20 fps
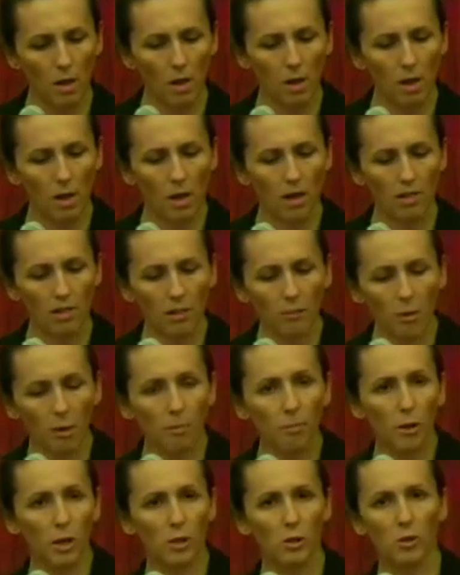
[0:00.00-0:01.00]
A similar
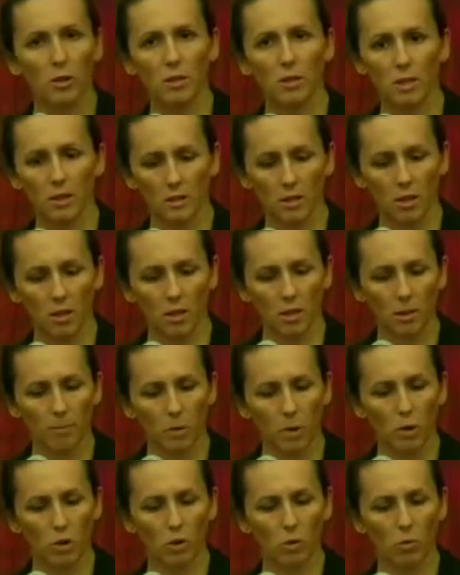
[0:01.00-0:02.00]
pressure exists in the
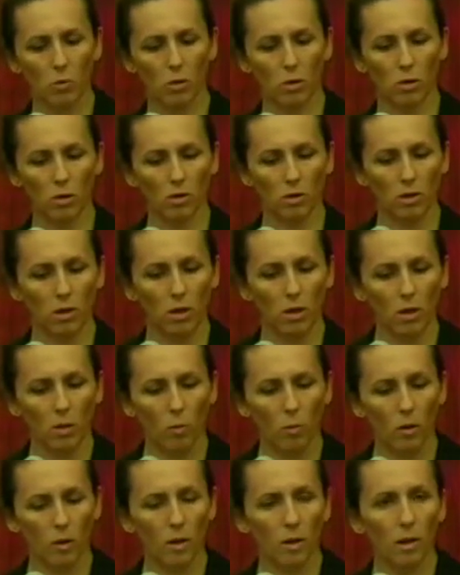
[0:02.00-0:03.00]
commercial world,
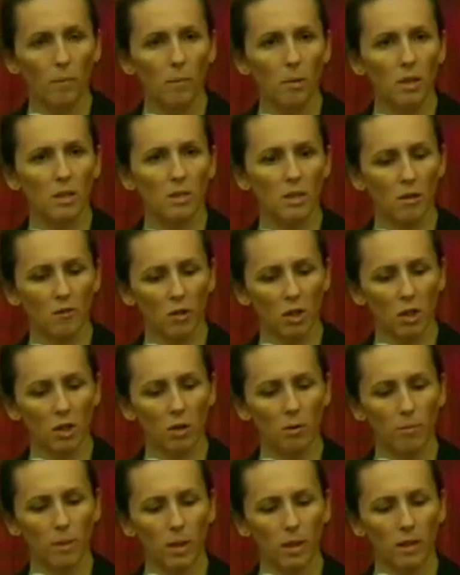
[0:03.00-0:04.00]
where companies that have
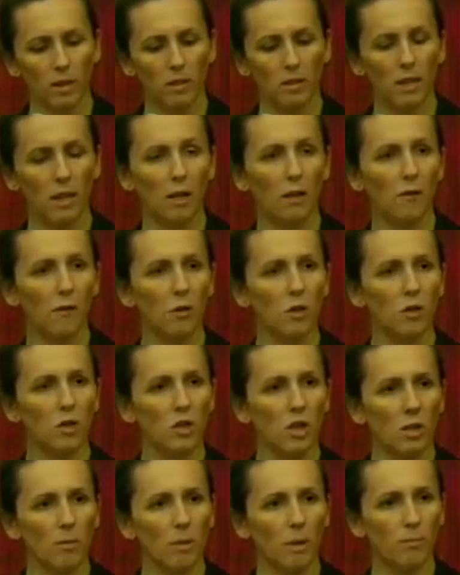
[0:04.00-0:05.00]
accumulated data for
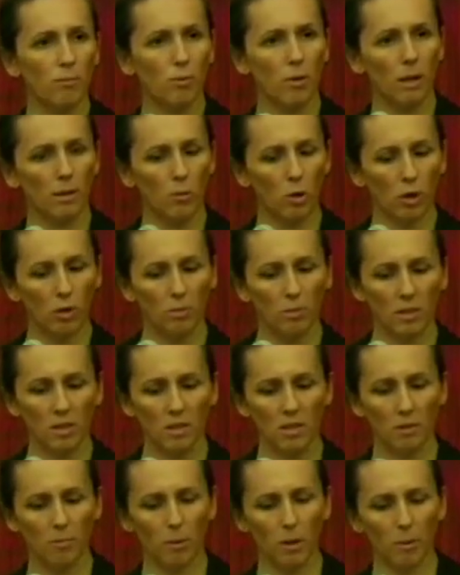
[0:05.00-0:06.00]
legitimate primary
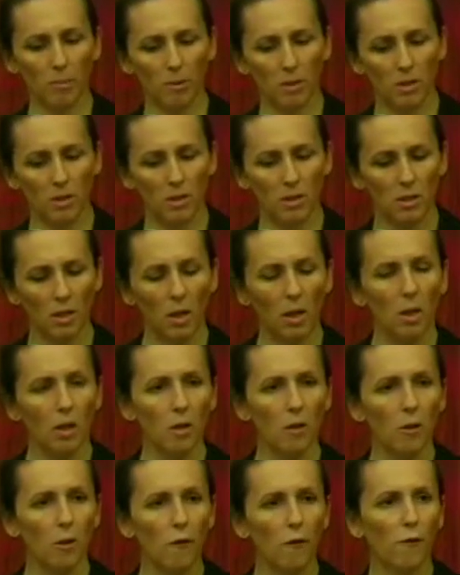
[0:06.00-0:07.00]
business purposes
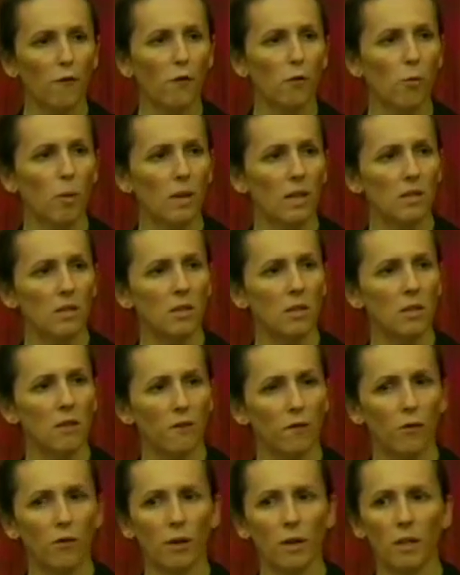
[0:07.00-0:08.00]
look for ways to
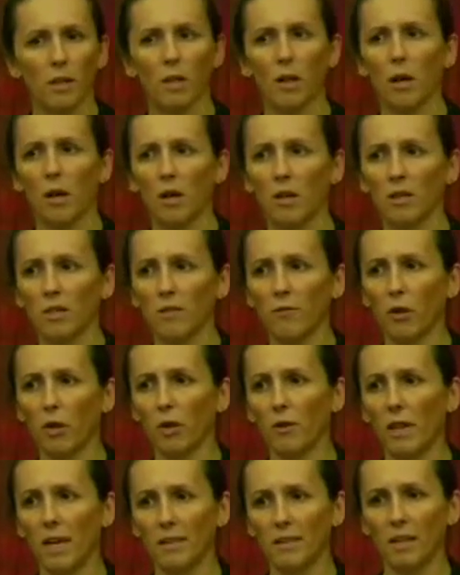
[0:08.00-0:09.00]
defray the cost of all
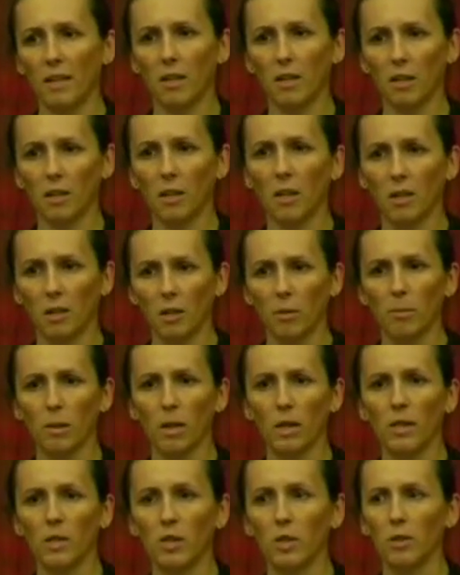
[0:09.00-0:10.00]
of that data
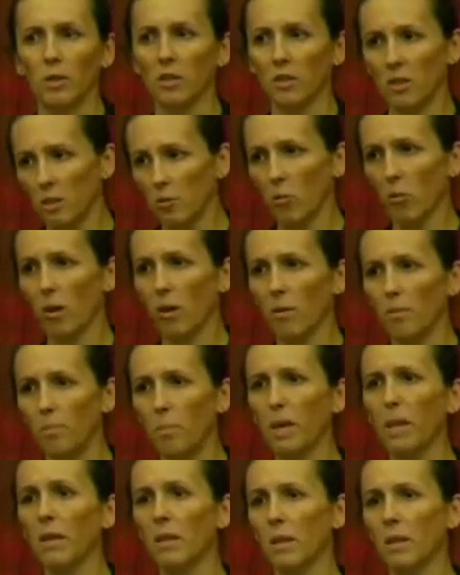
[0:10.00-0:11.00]
accumulation. This is one of the
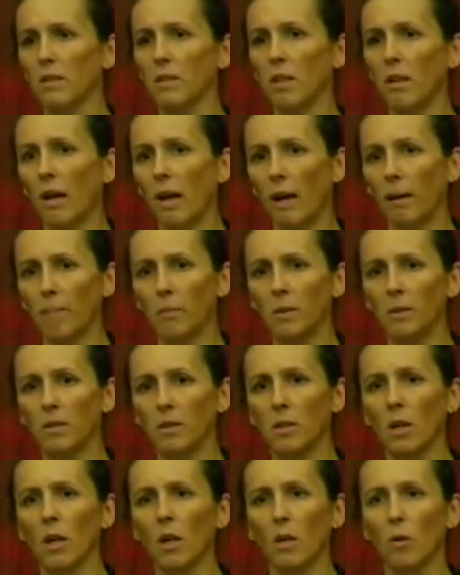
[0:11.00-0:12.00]
big things that happened
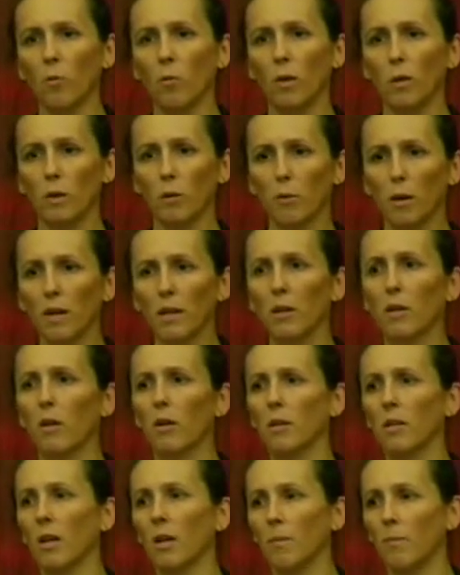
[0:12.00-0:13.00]
with credit
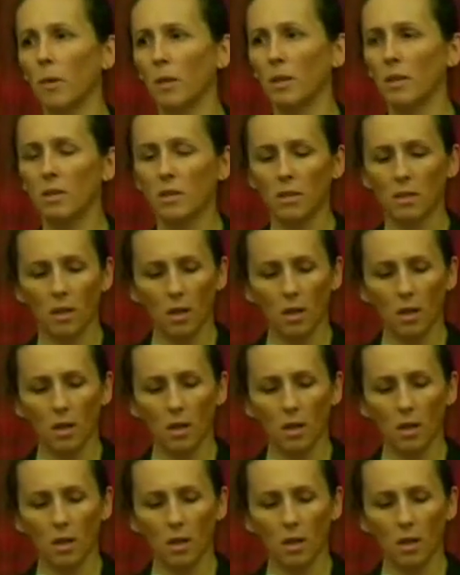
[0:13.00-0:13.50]
card companies.